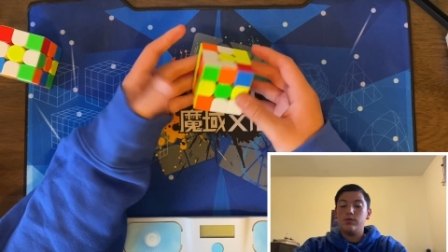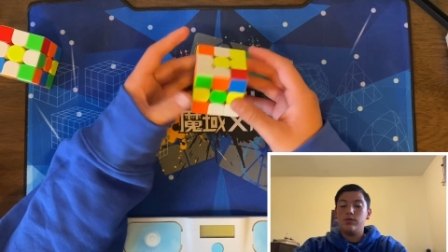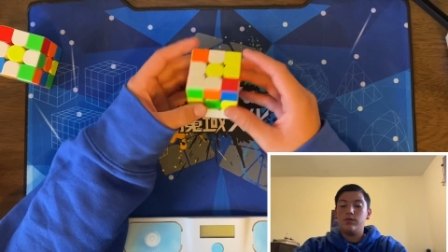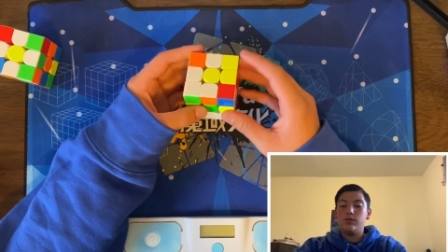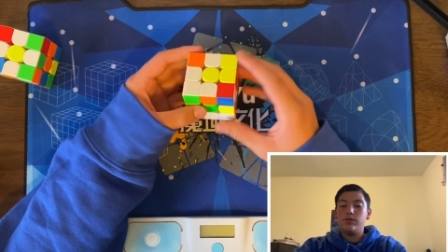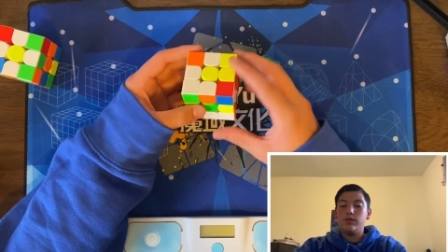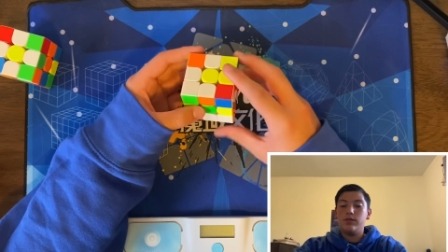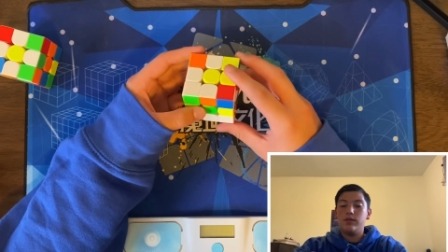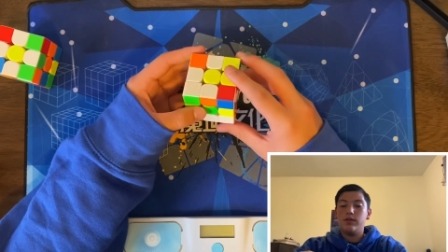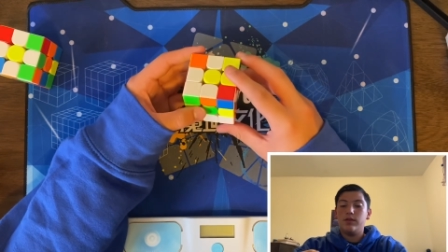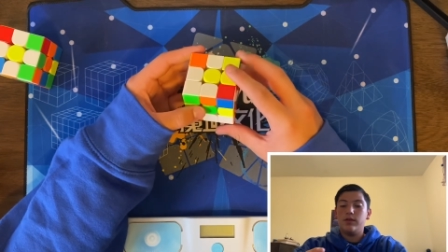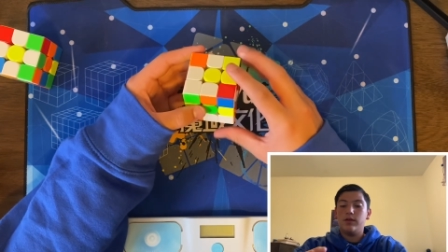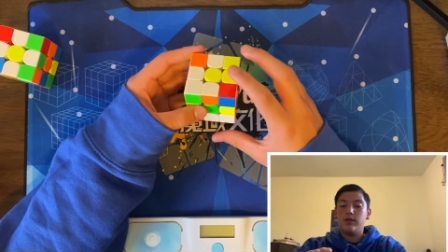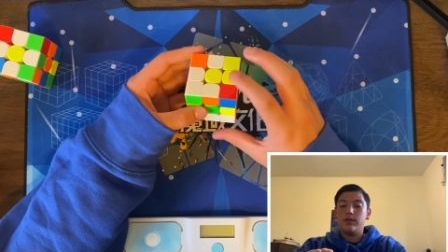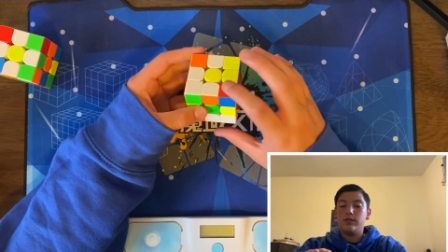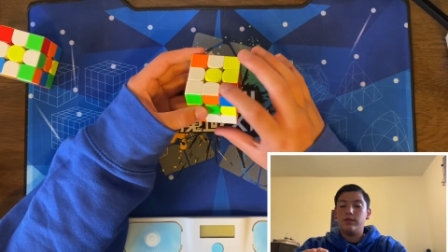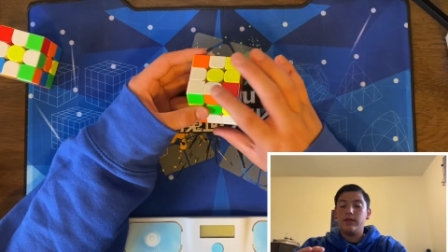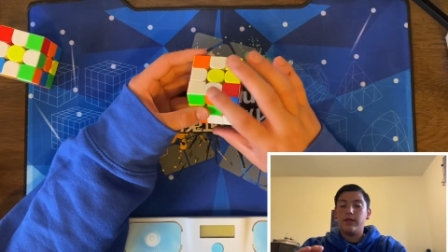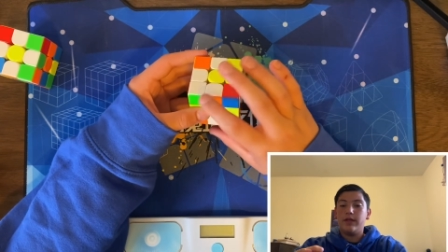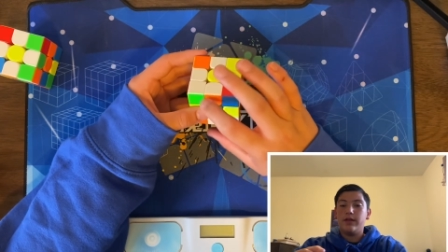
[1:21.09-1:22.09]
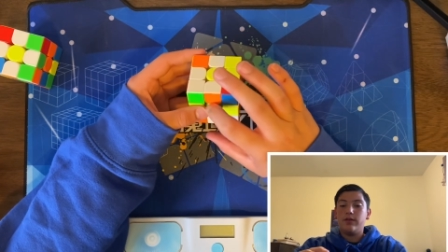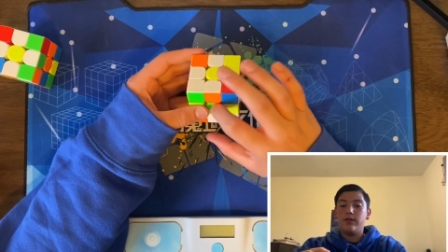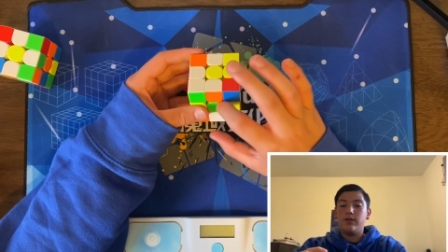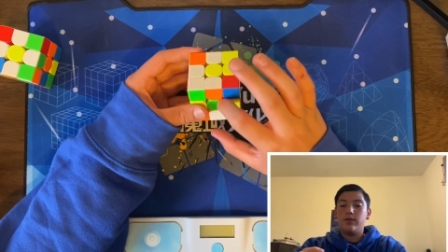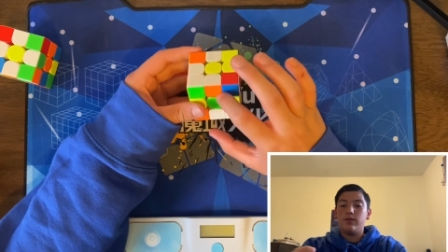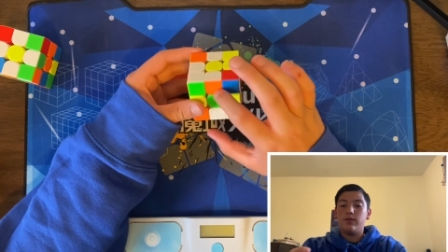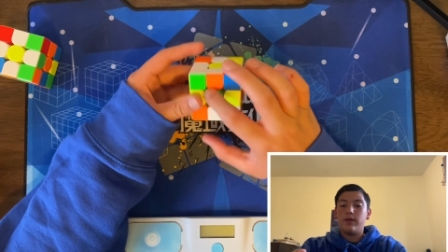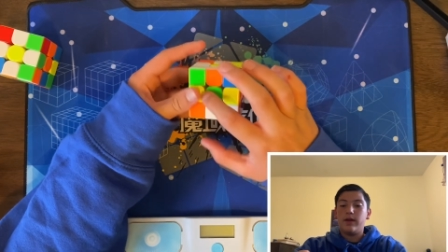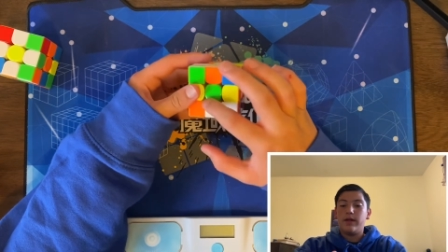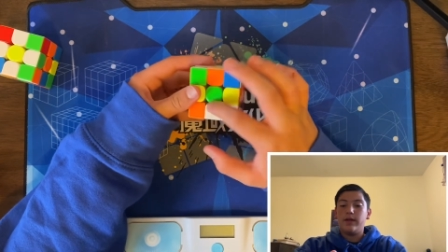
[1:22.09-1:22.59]
move the
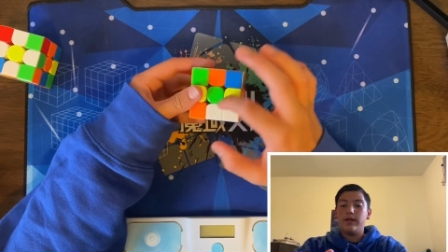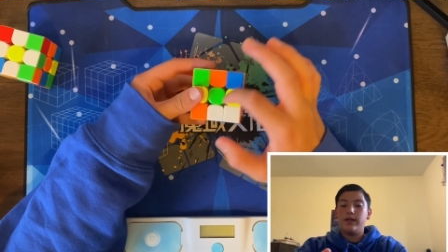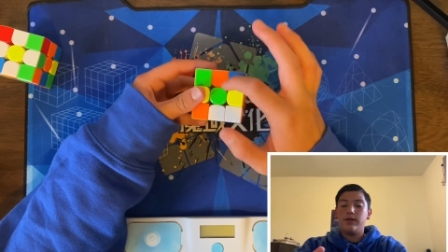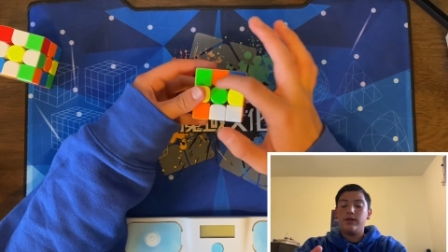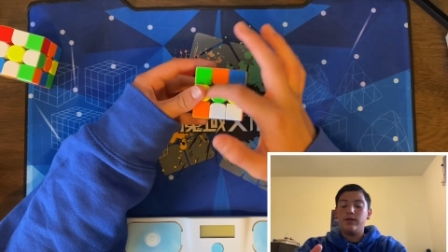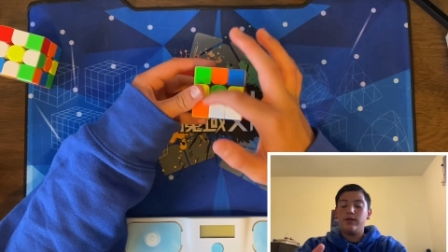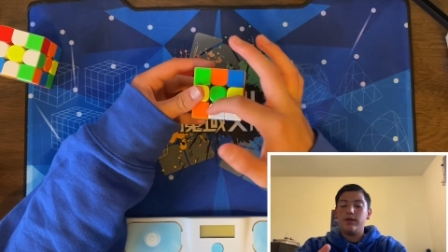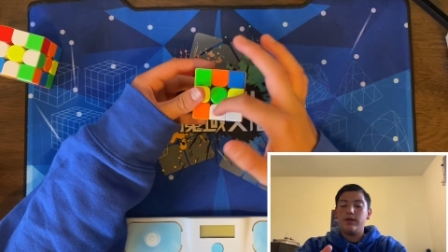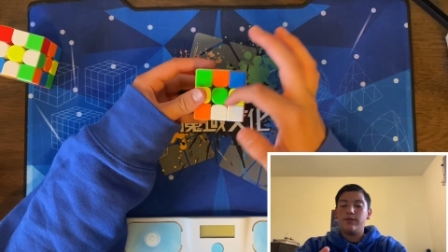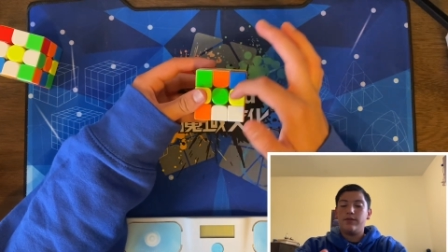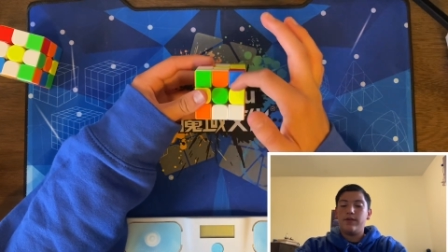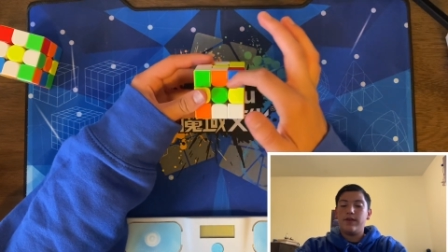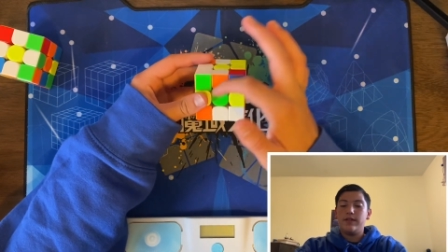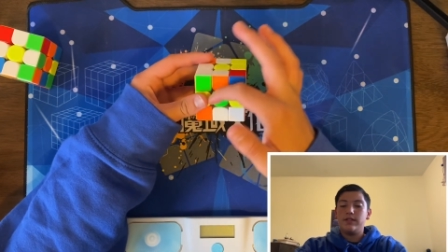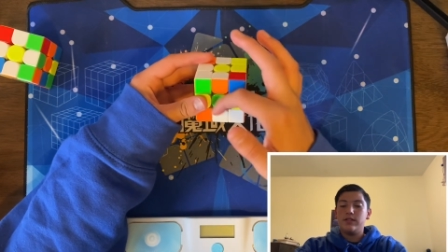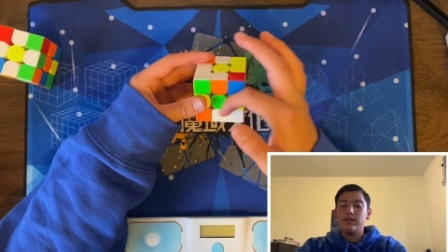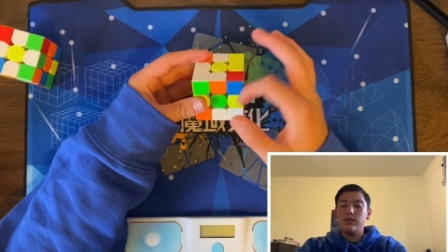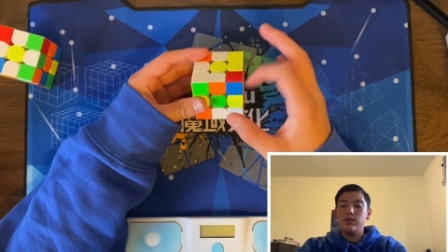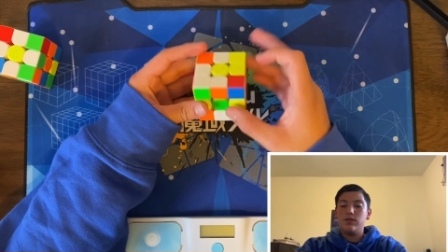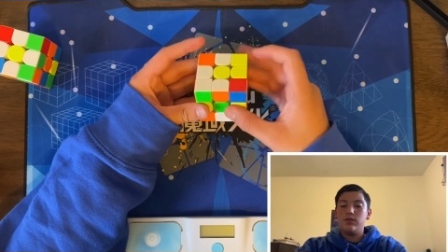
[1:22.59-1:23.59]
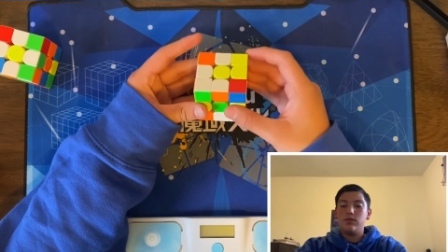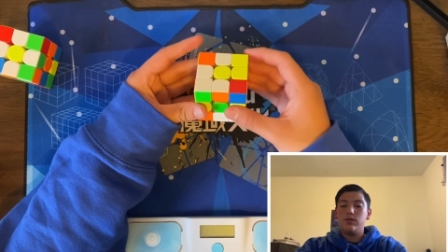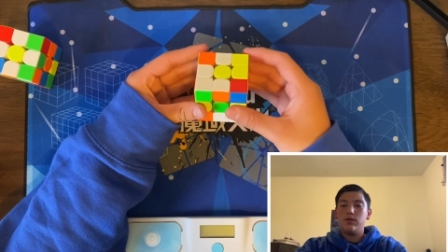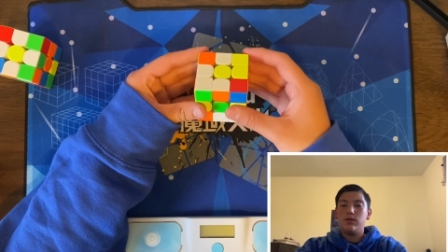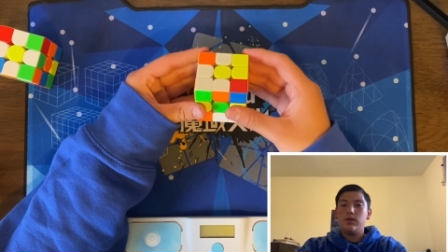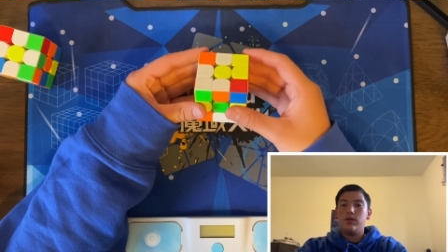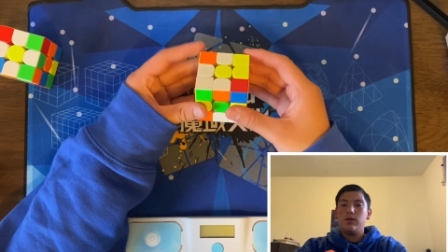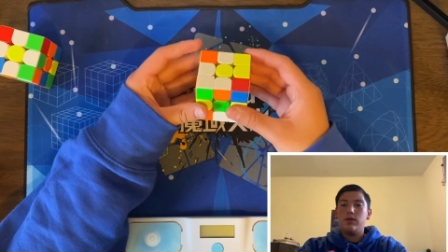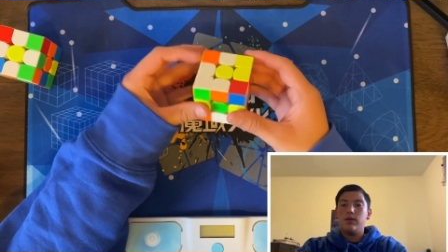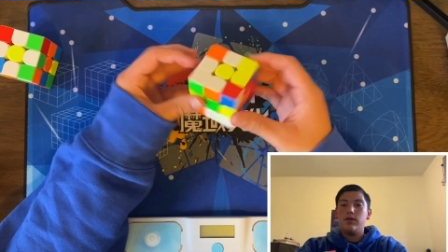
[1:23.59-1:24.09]
layer right here facing you